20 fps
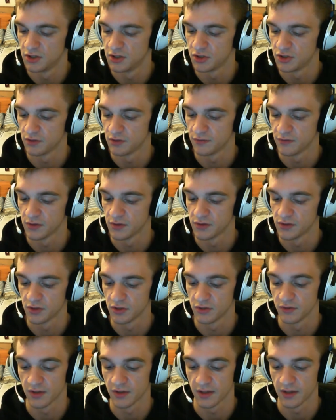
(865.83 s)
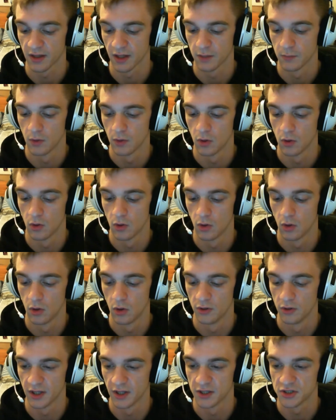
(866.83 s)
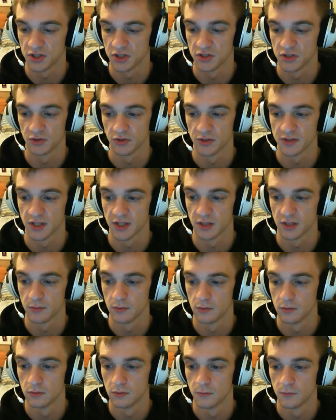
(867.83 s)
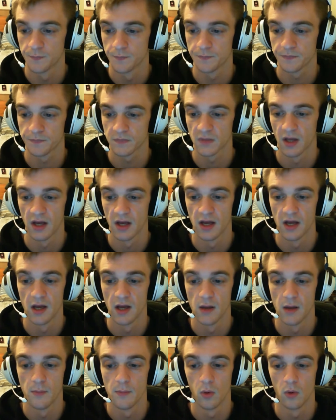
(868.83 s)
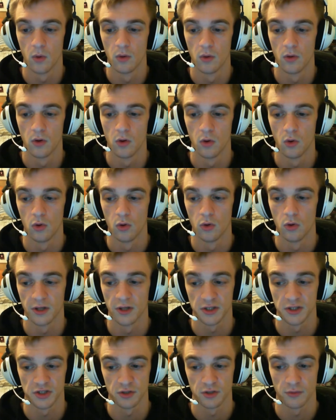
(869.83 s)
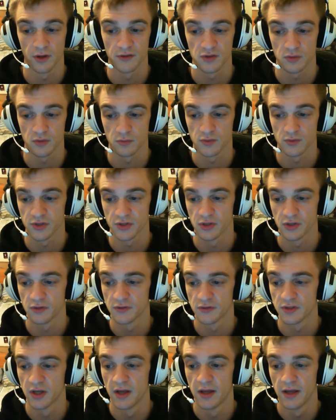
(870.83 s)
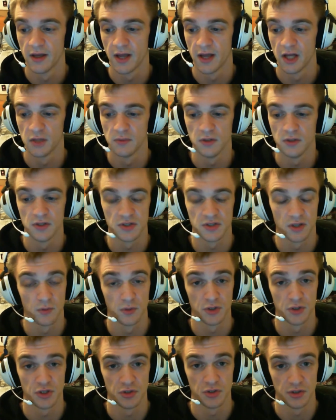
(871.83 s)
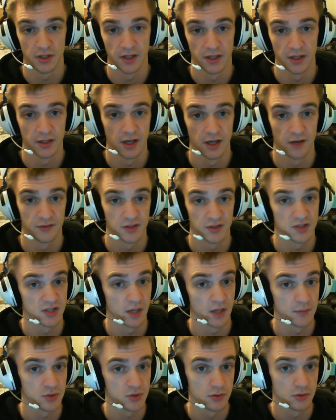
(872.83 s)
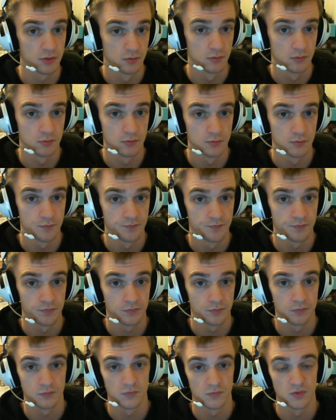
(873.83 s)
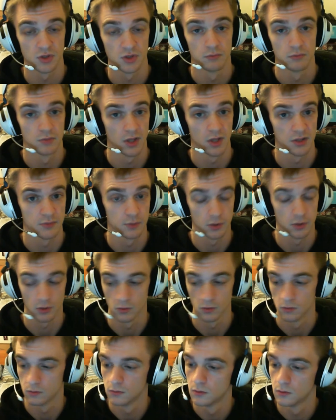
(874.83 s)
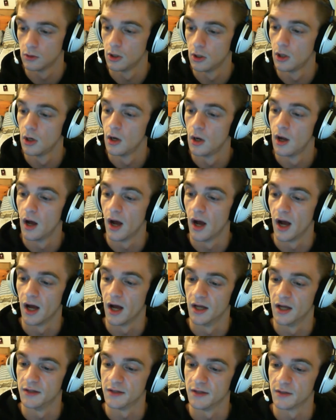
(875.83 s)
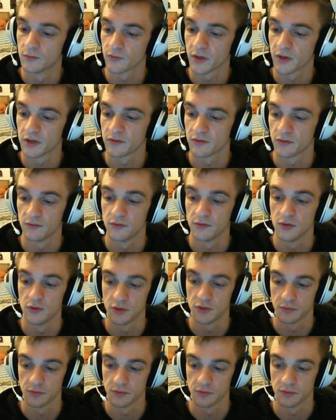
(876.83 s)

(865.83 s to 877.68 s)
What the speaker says: the first turn of the game, that she's on the table, or she arrives from reserves, enemy units that want to shoot at her have to snapshot. So that's pretty cool. And then Reign of Confusion.